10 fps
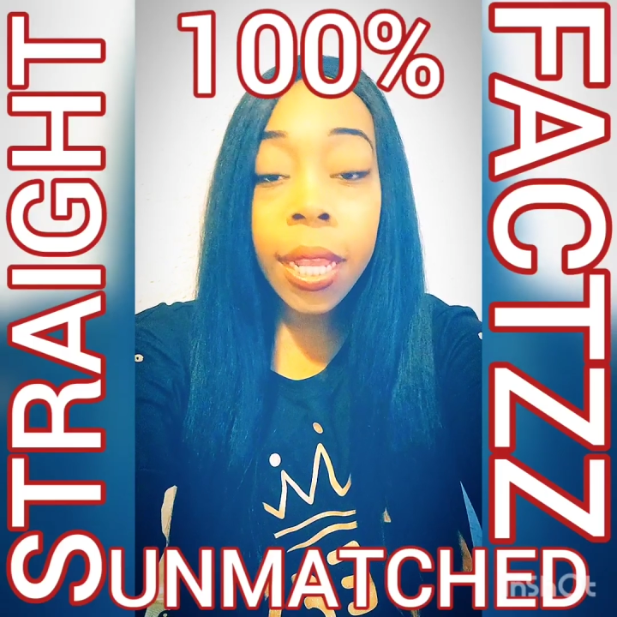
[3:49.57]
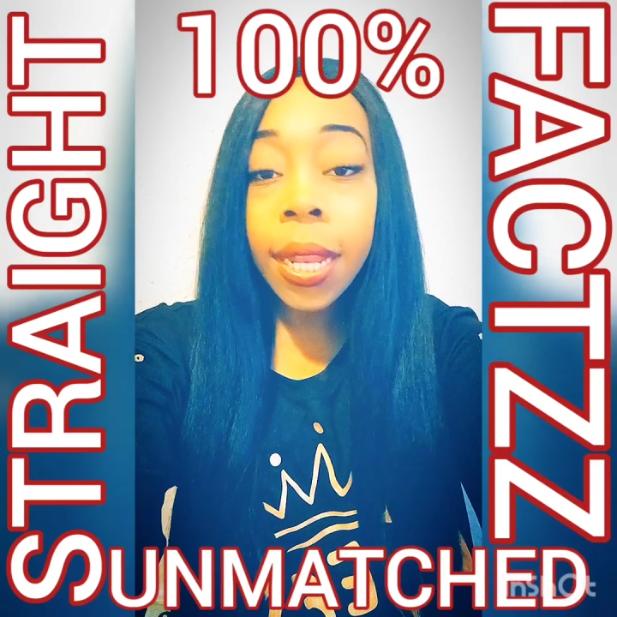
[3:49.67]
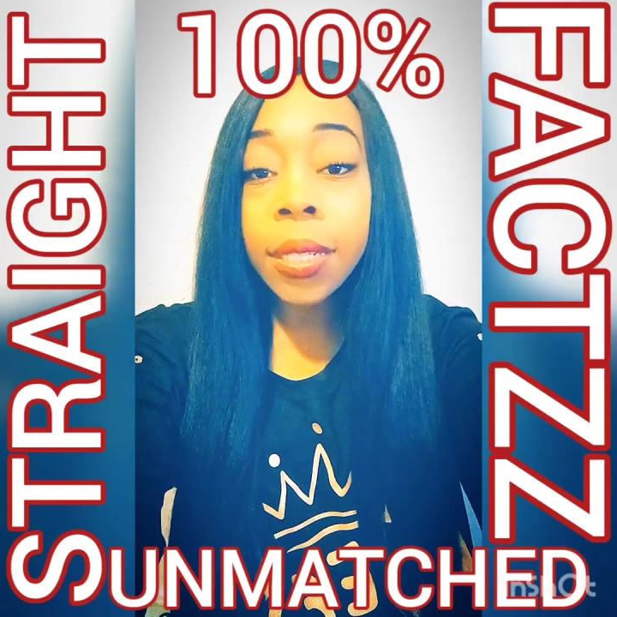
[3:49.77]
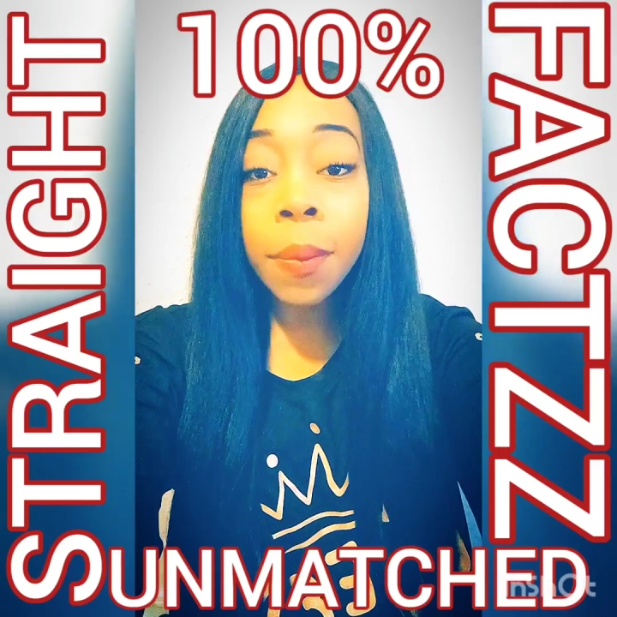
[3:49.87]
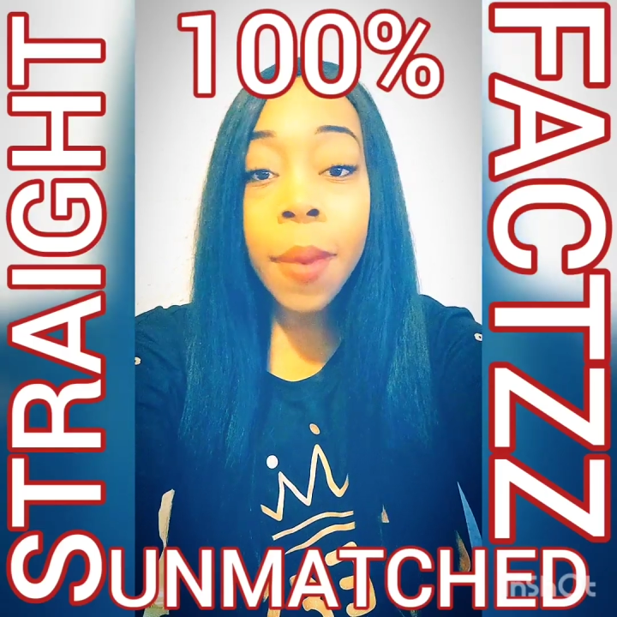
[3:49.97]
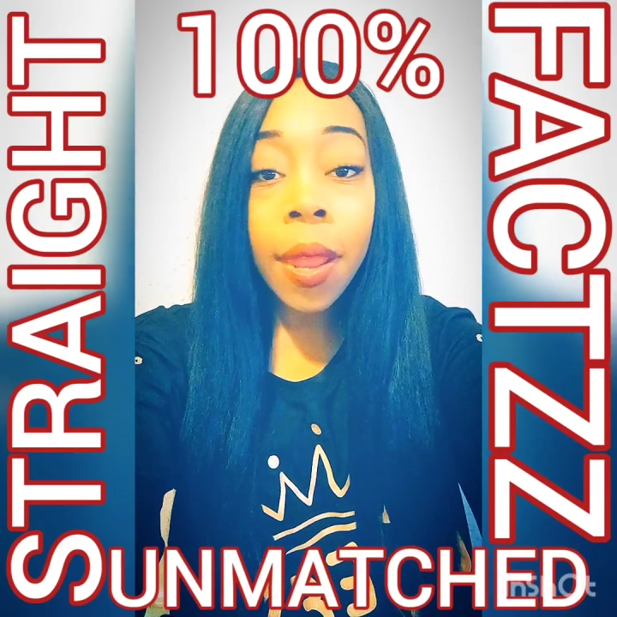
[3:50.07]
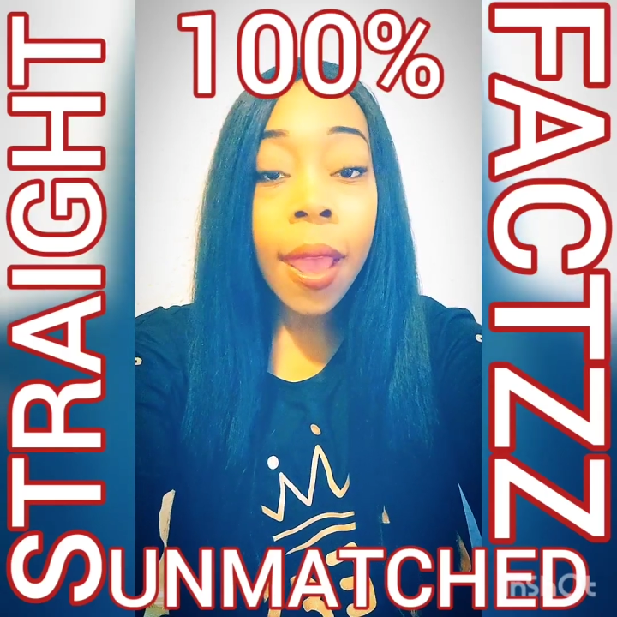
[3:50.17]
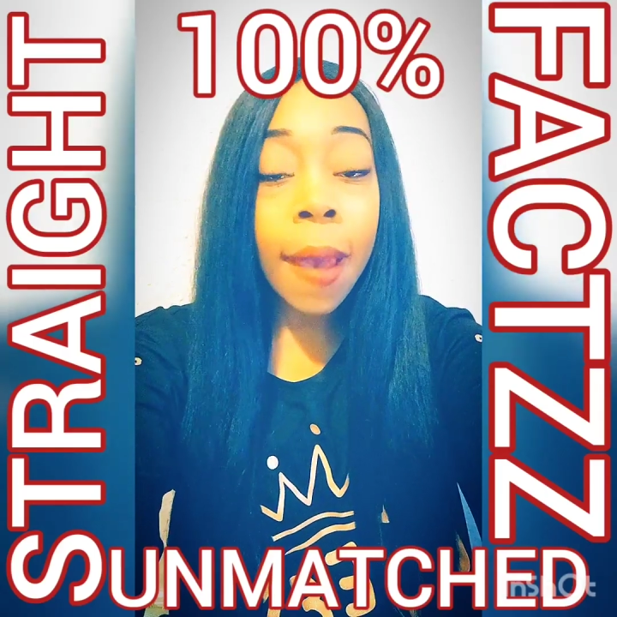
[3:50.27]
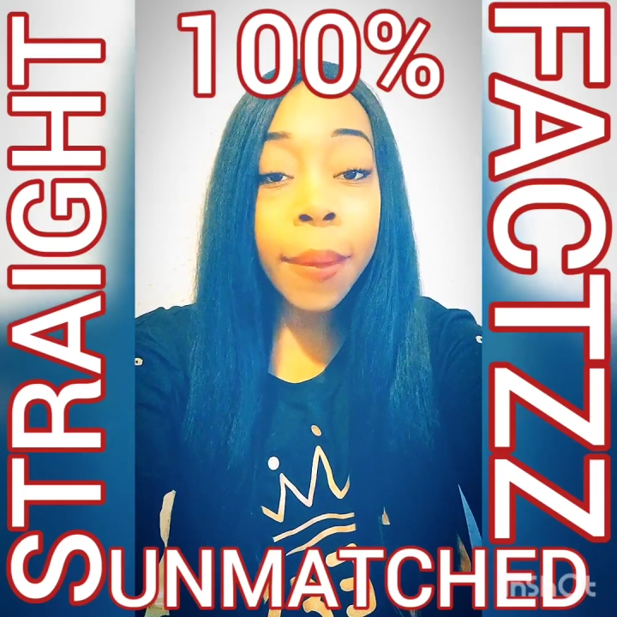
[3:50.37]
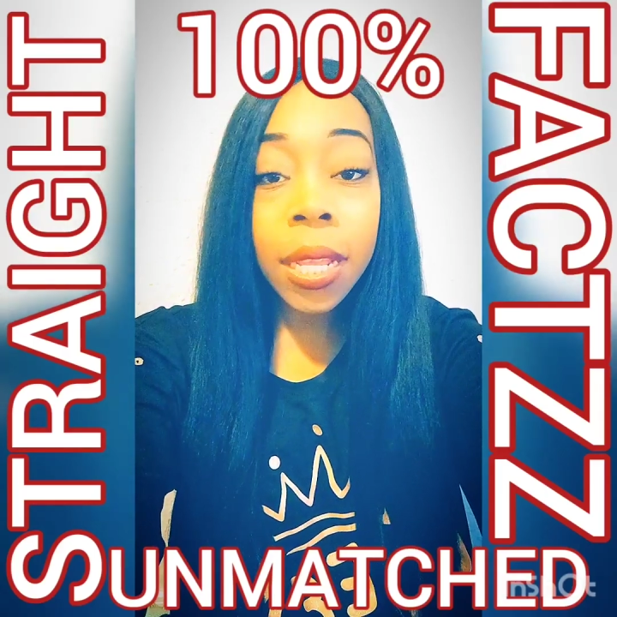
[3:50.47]
it doesn't matter
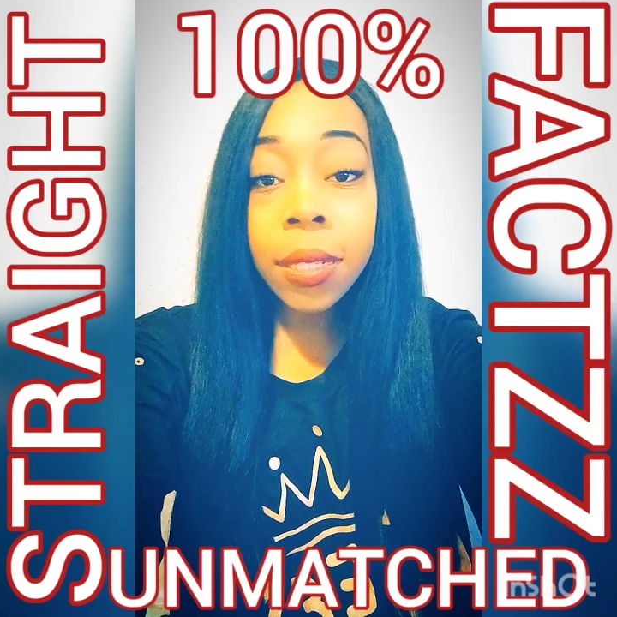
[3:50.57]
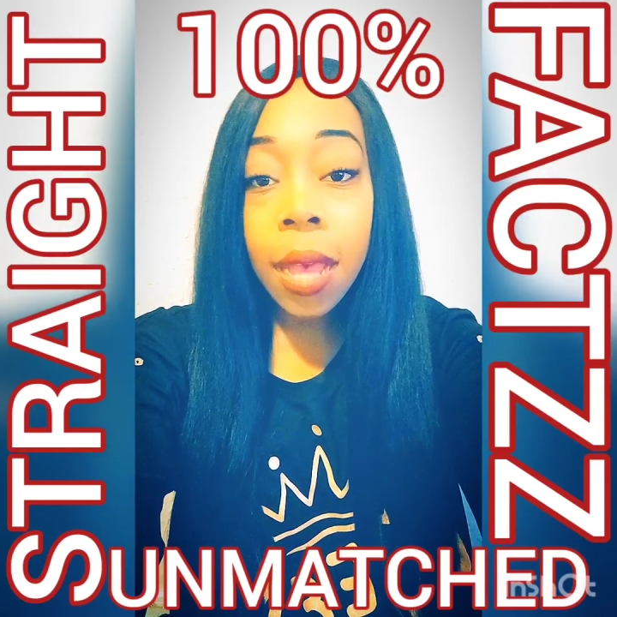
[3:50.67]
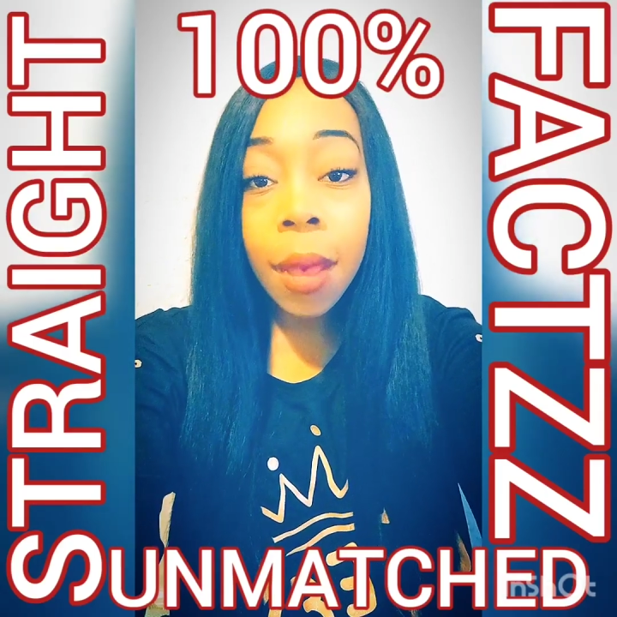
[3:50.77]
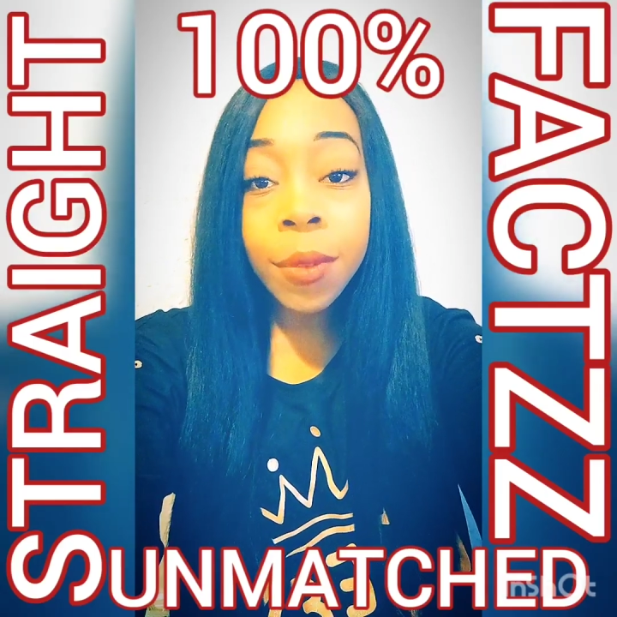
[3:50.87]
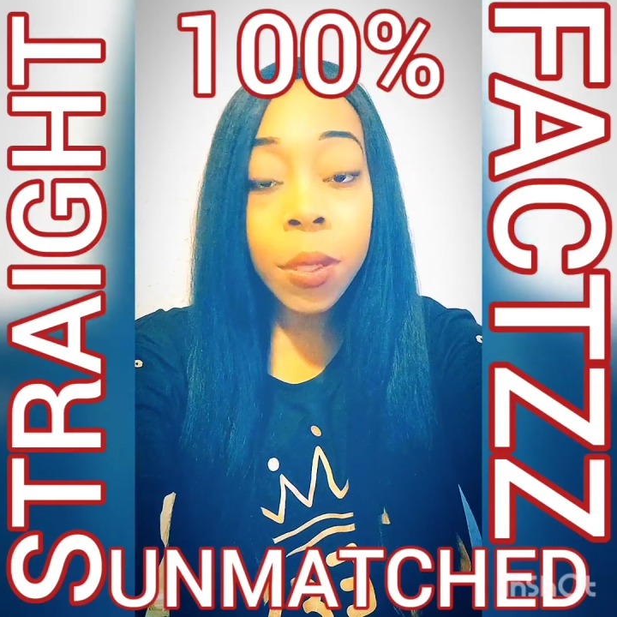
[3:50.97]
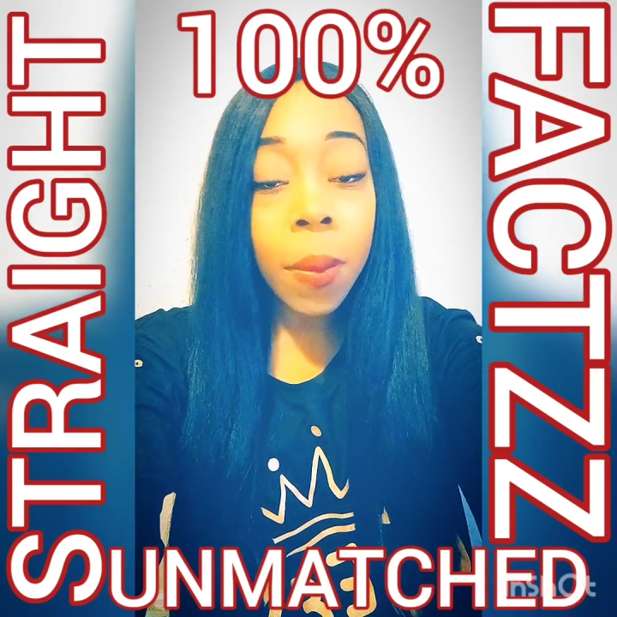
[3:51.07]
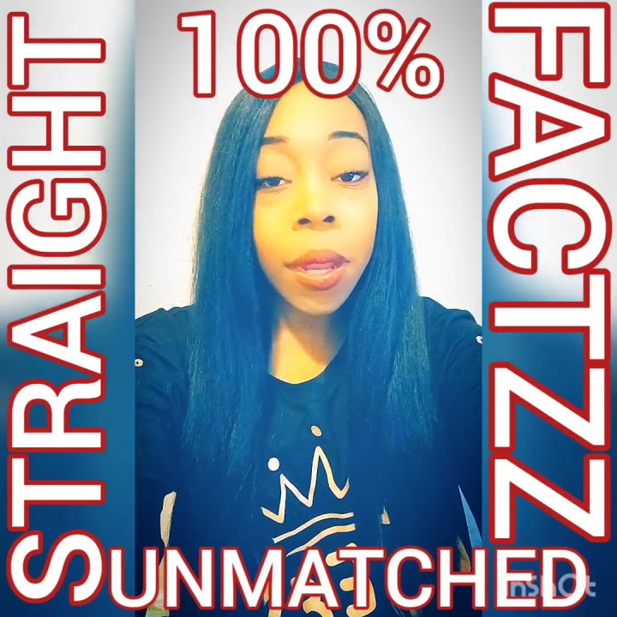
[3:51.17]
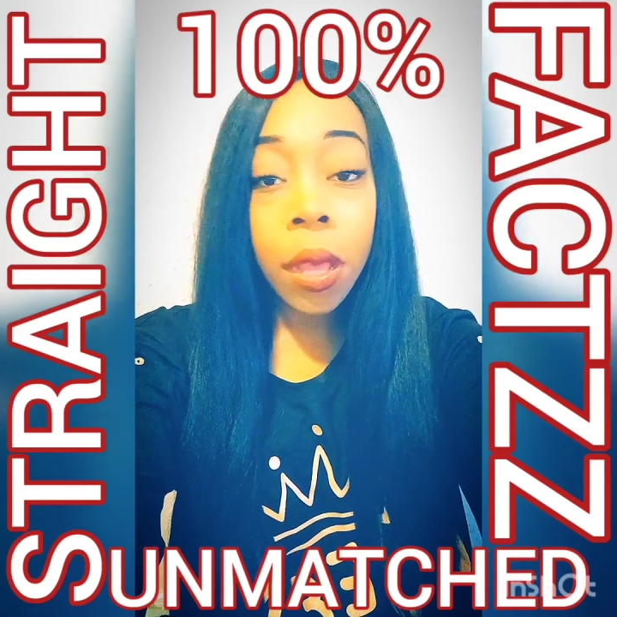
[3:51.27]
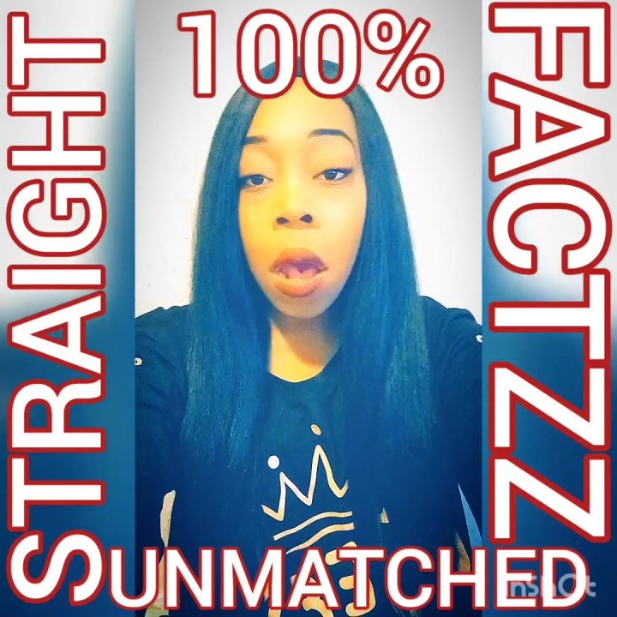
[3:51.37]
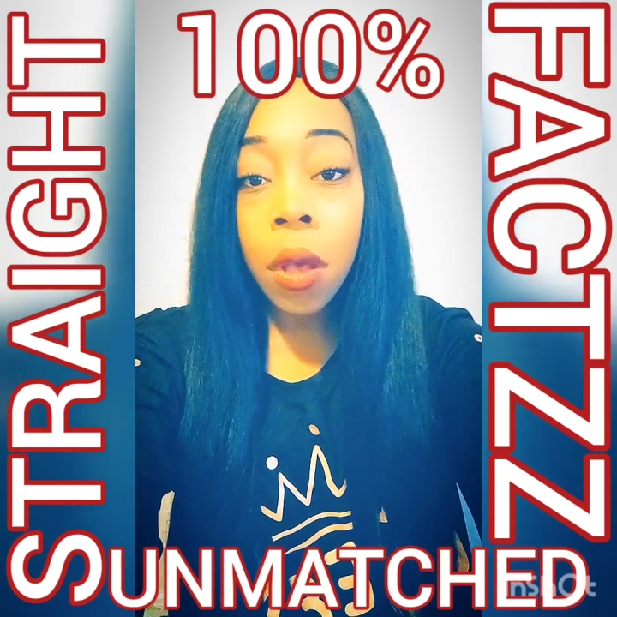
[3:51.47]
how many times
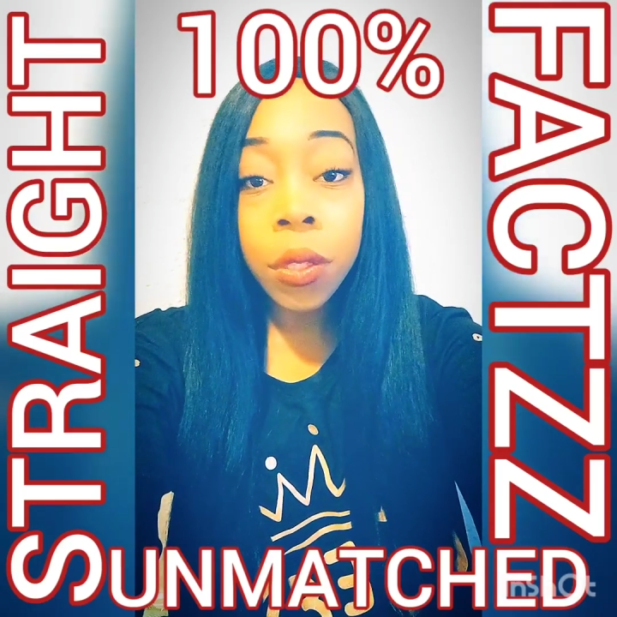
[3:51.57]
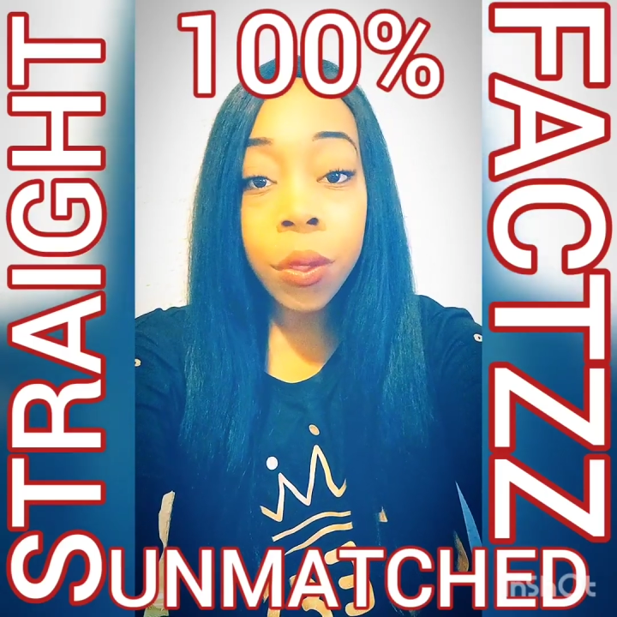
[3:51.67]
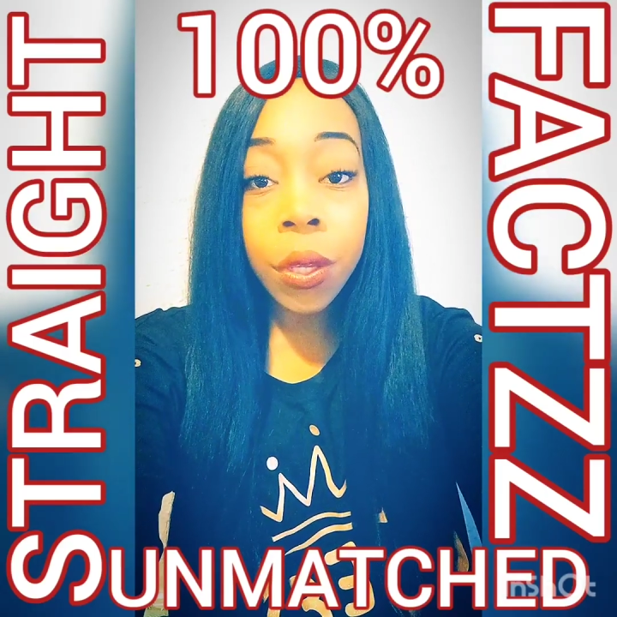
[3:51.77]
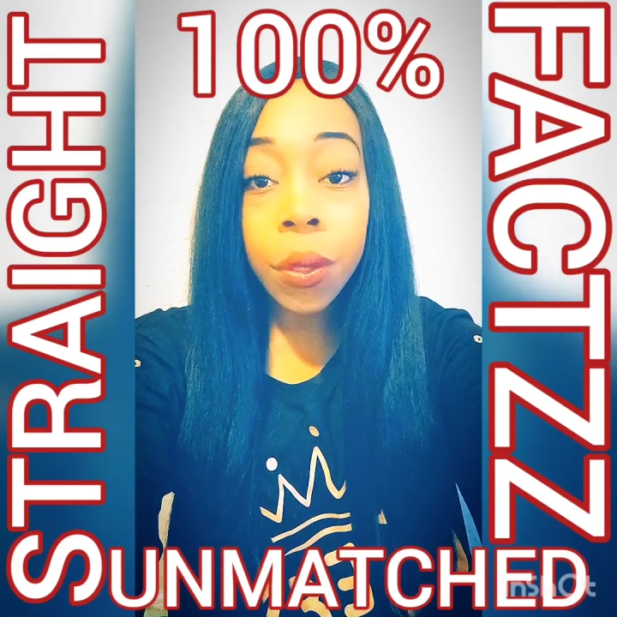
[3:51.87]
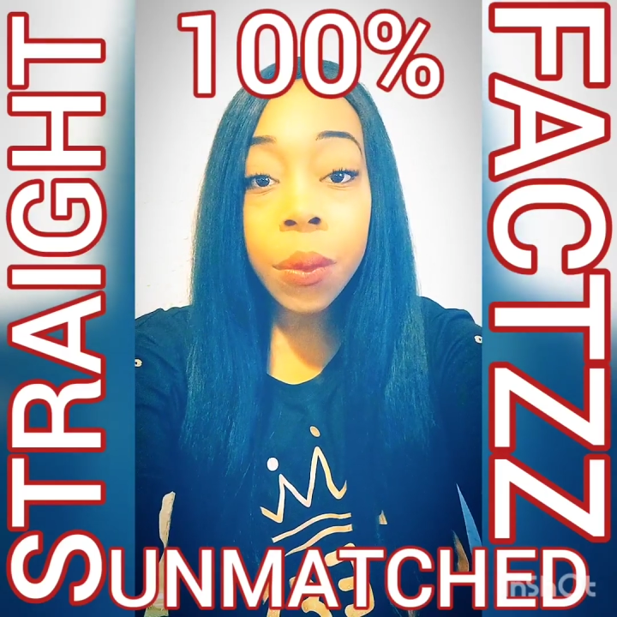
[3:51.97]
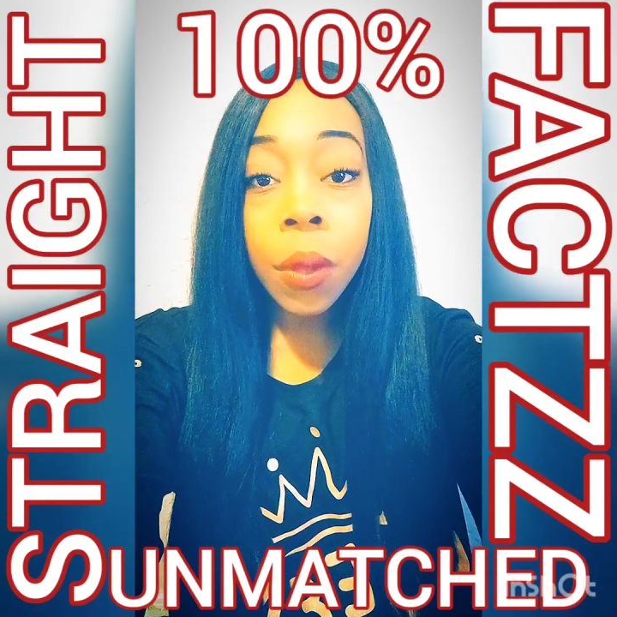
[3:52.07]
someone calls on you,